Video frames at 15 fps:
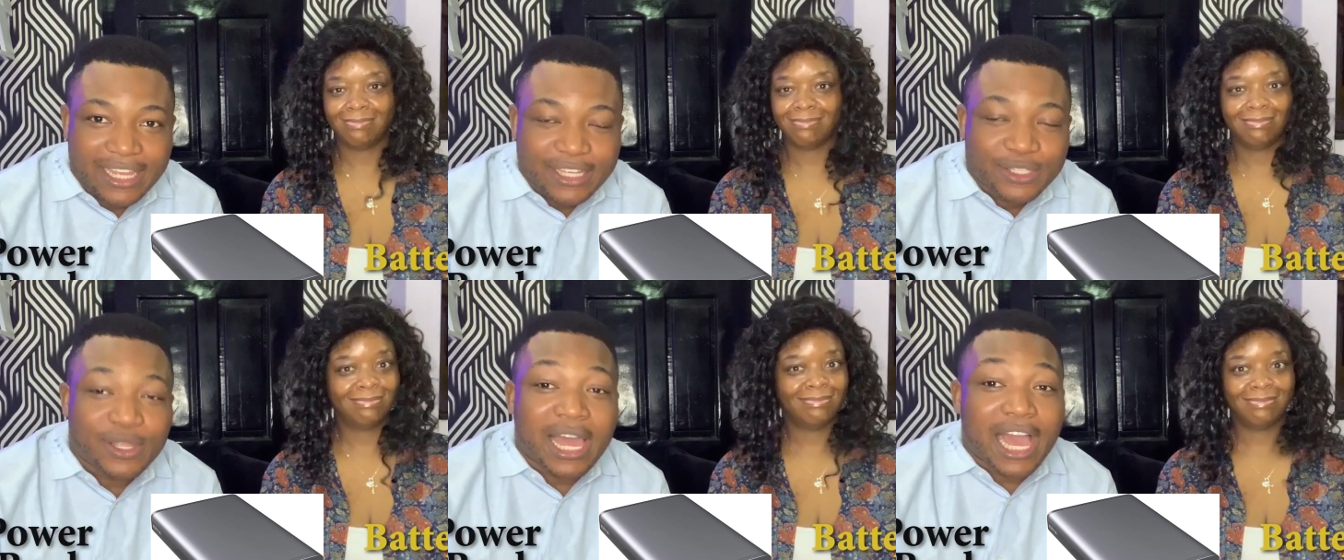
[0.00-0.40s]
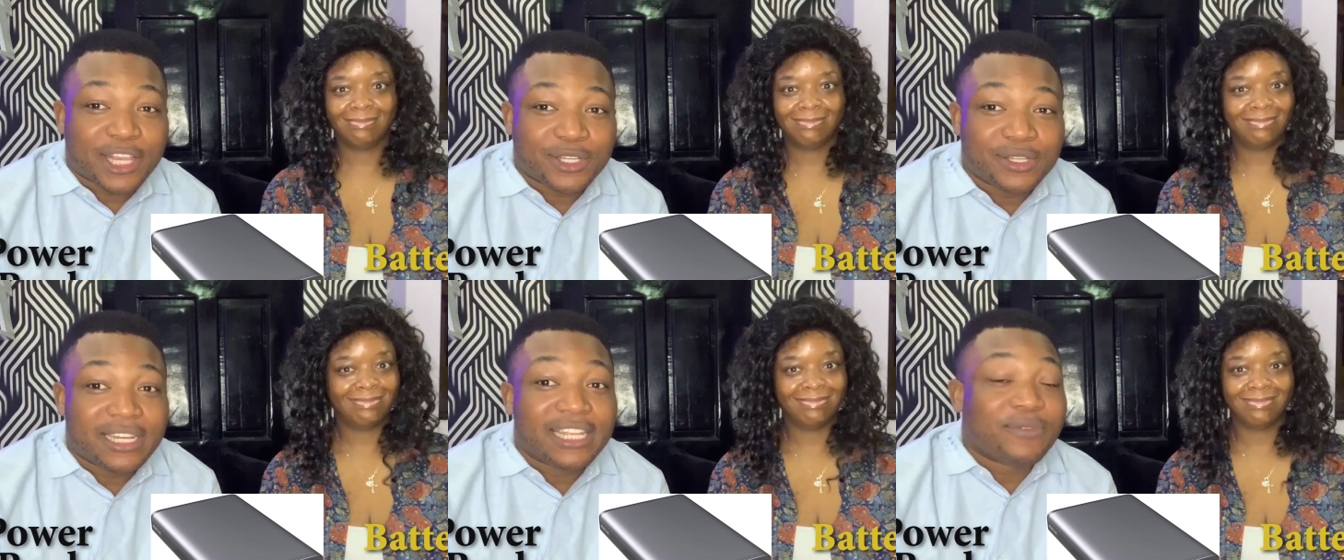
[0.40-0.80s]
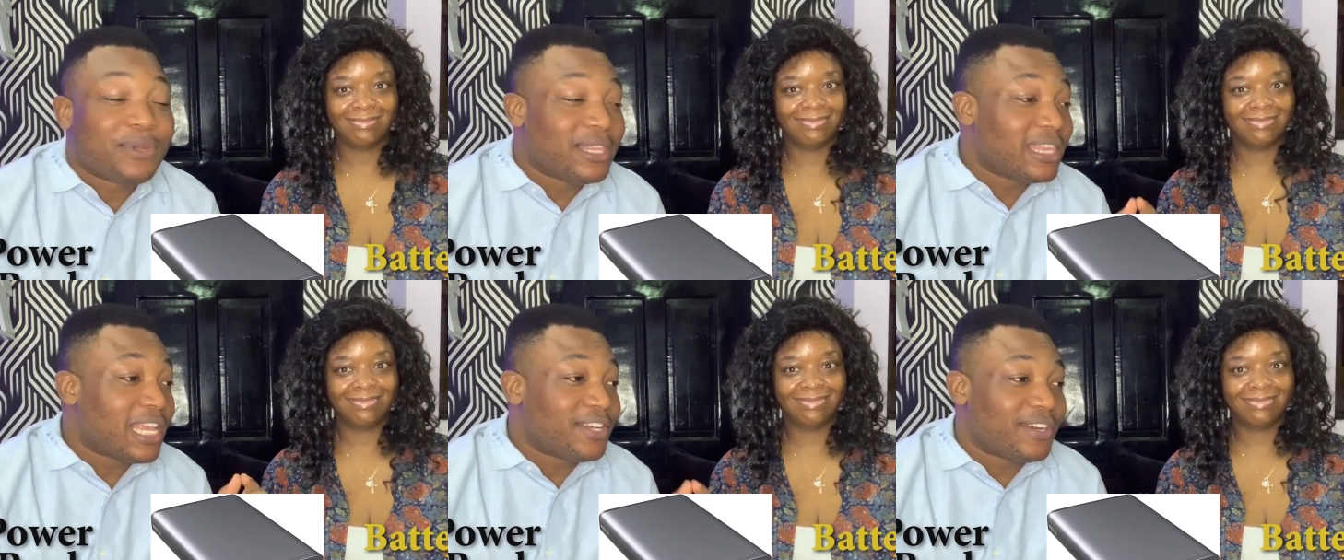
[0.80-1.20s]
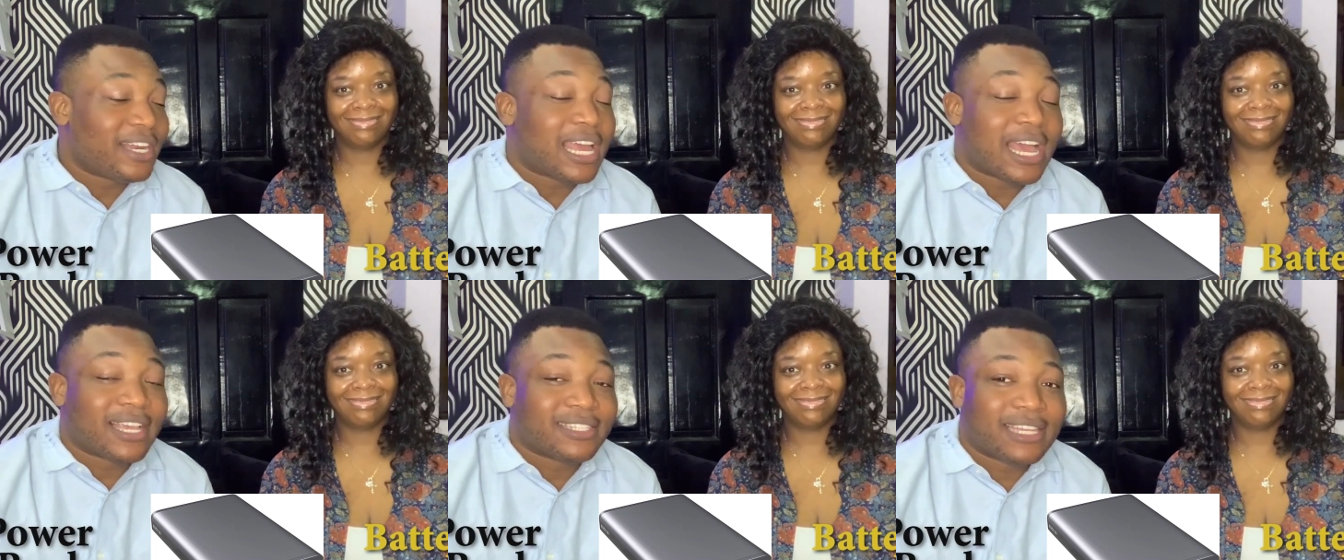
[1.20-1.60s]
Speaker 1: So actually, with
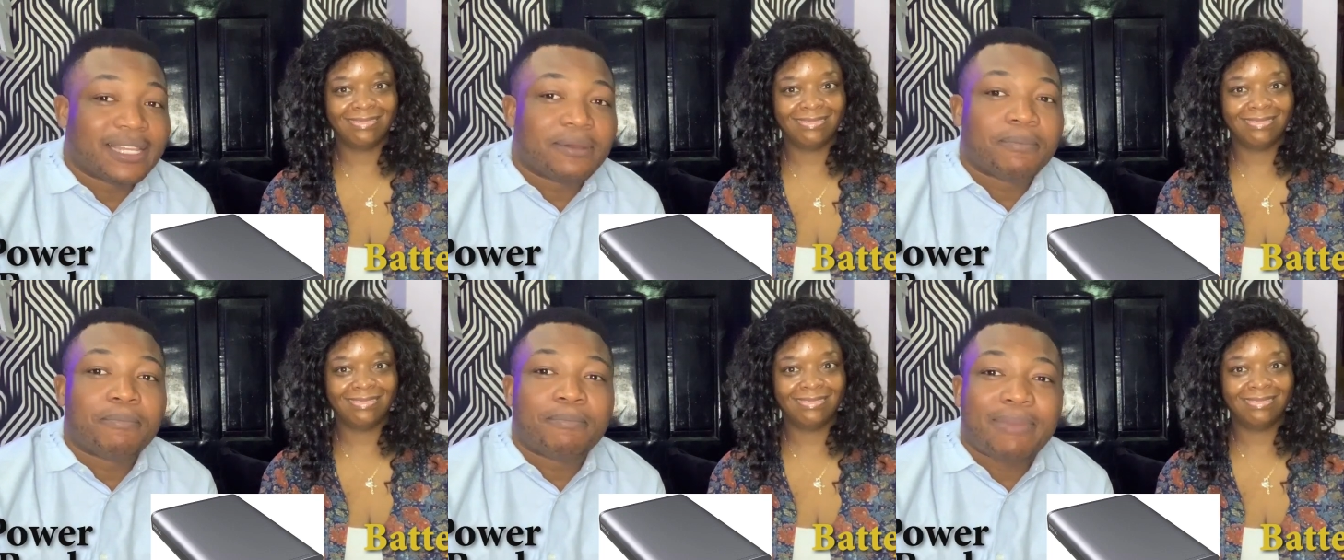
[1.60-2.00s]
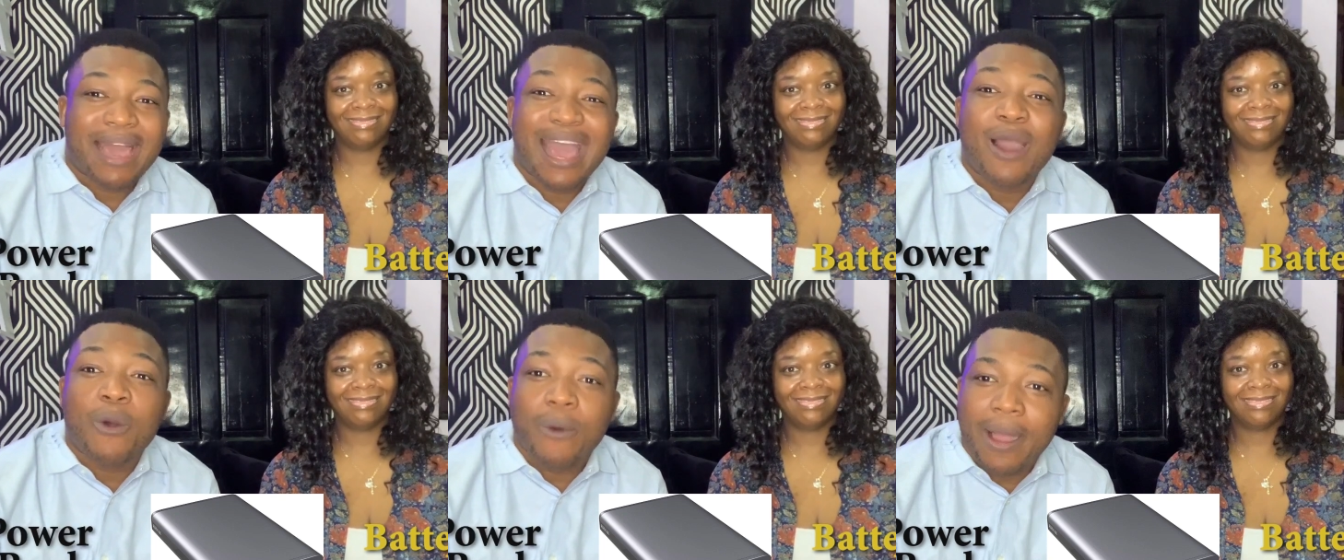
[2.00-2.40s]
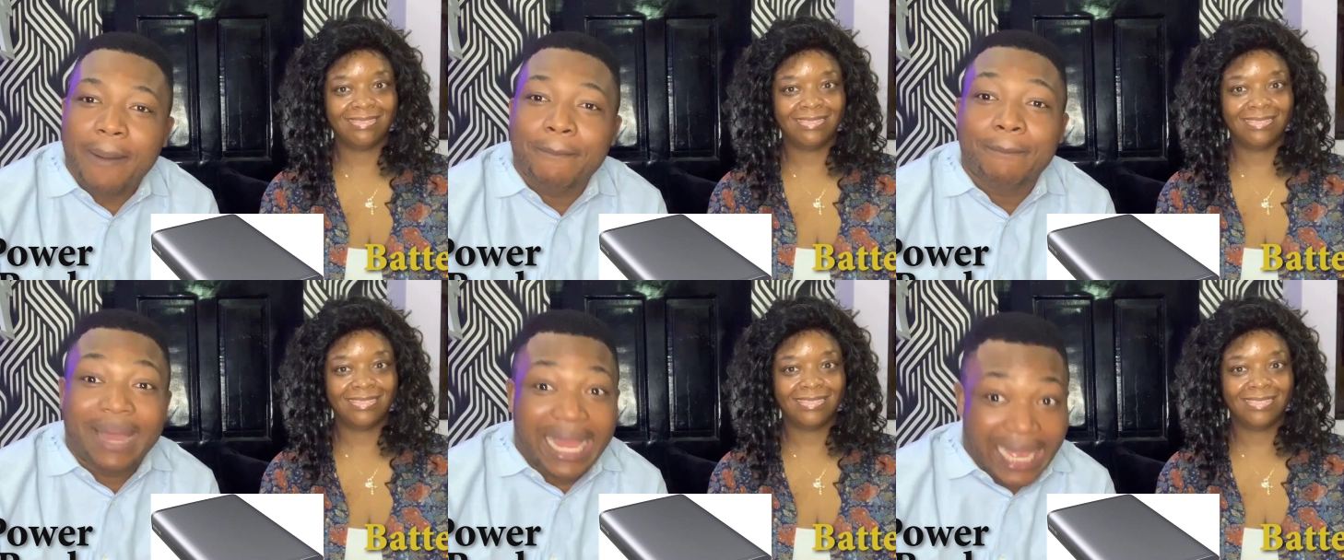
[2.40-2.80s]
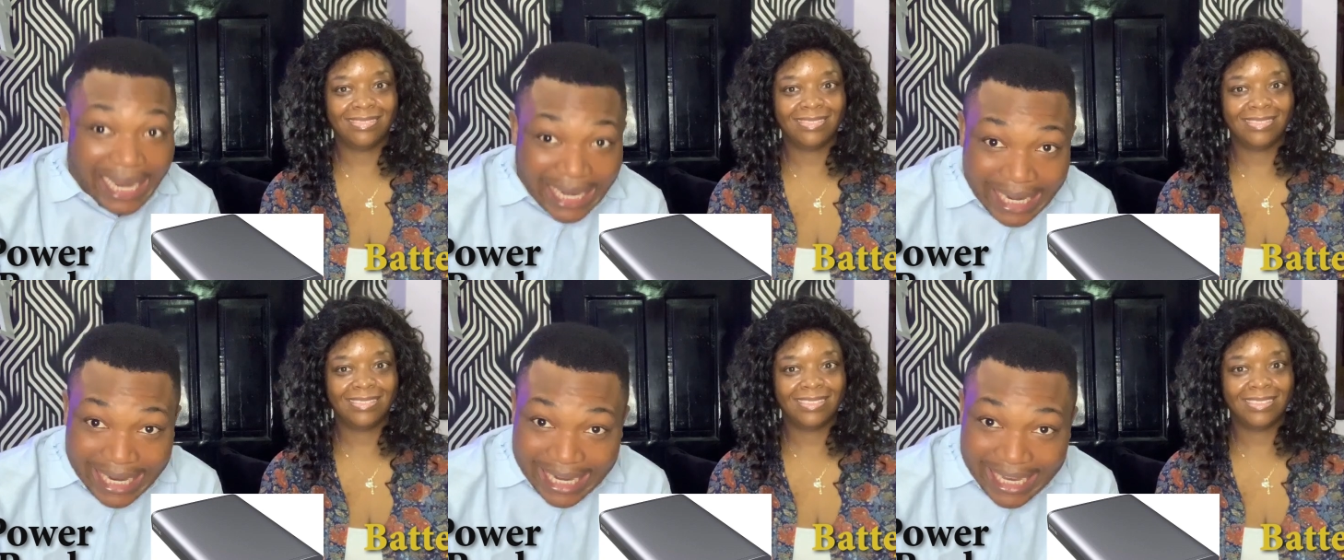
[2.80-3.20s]
Nigerian accent, power bank.